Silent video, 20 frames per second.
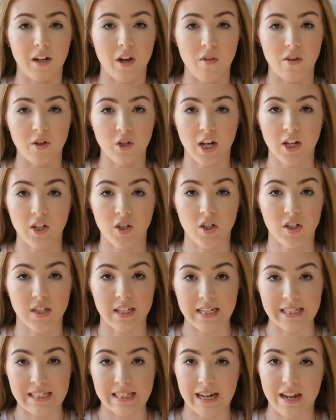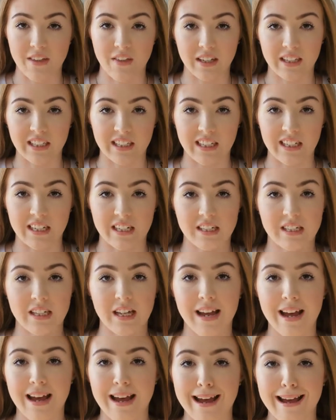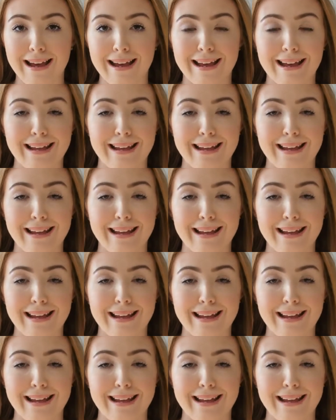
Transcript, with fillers: I know the change of season I think it is.